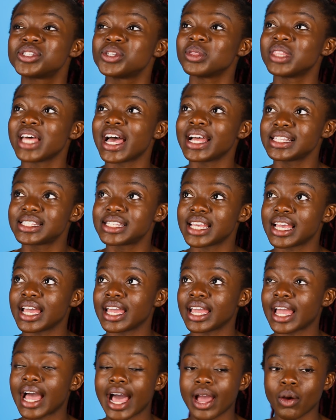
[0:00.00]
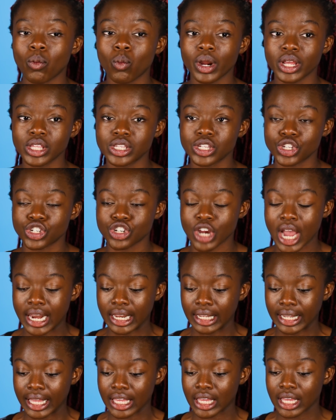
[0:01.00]
So that day I wanted to try
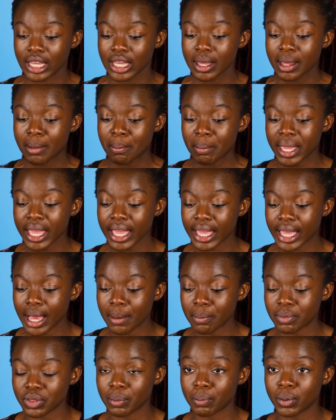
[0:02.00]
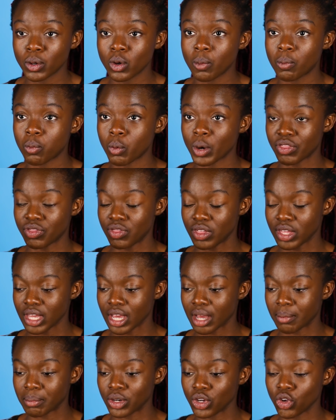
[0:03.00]
to like pick up the poop with
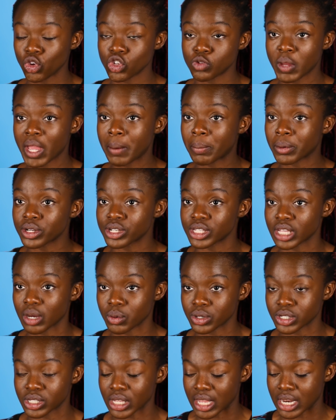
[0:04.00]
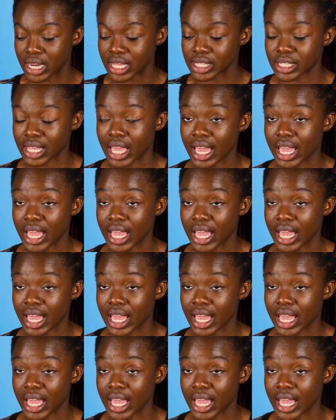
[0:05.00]
the um, newspapers that was in his